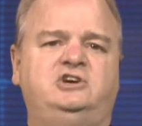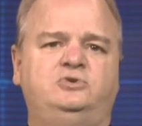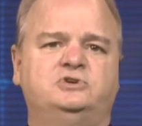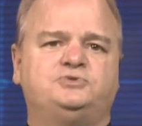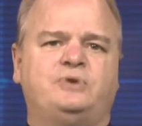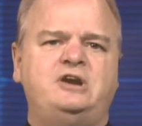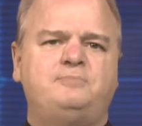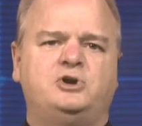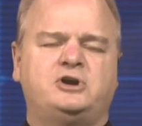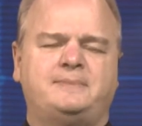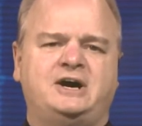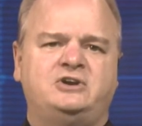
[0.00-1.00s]
who has written a book
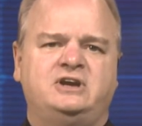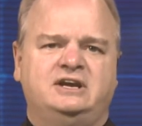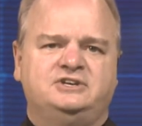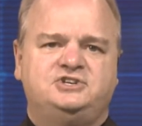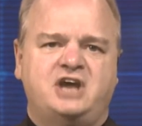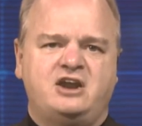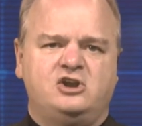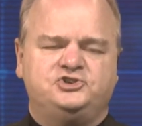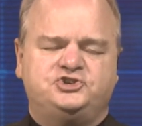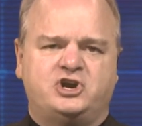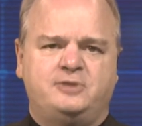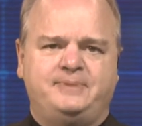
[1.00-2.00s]
about Donald
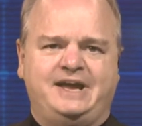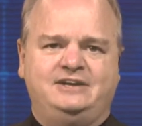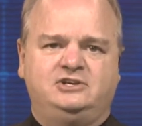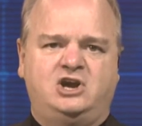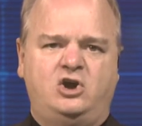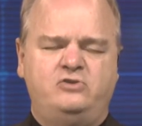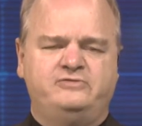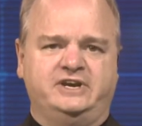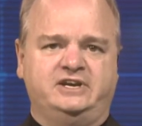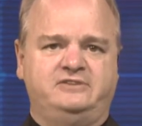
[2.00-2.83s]
Trump and COVID.